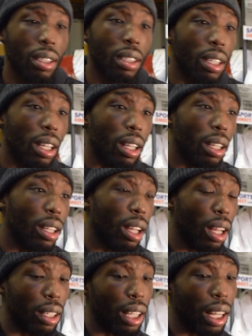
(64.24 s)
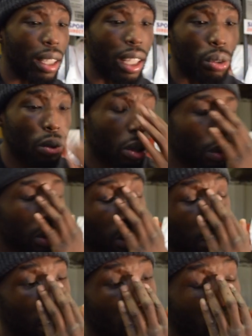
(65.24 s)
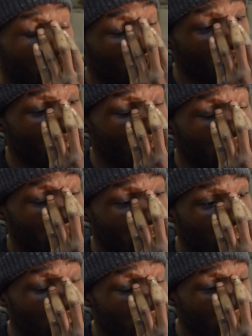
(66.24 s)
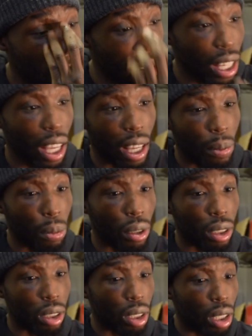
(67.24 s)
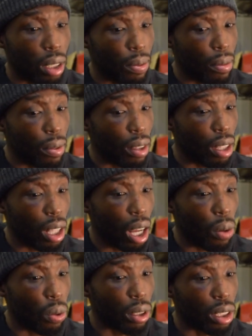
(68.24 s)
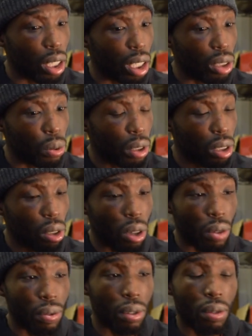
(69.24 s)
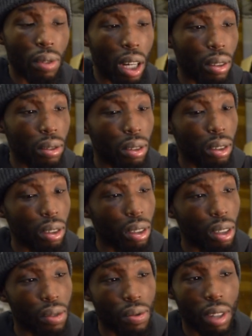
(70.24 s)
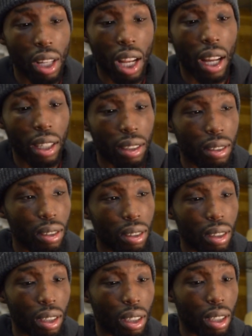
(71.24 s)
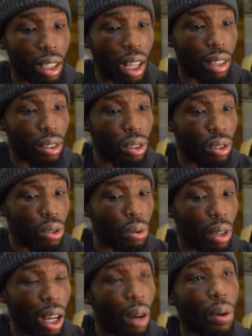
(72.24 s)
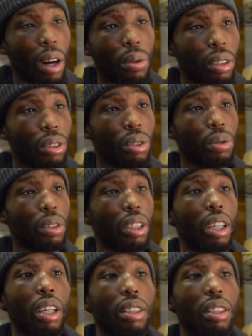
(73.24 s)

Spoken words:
Yeah, and that's what it was about. My main aim was, I just wanted to go through the rounds, relaxed, and just do it how I want to do it.